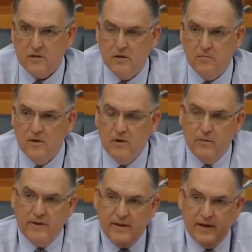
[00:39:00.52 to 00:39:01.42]
Eskom
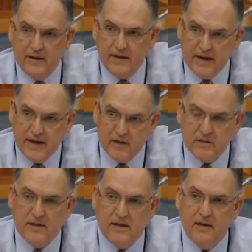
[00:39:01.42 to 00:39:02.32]
when they
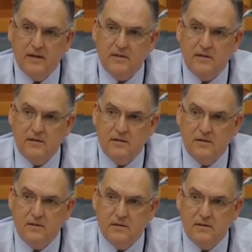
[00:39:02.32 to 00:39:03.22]
engaged Tegeta.
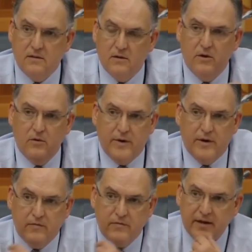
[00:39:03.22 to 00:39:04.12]
Are you
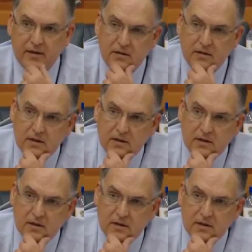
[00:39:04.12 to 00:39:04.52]
aware of that?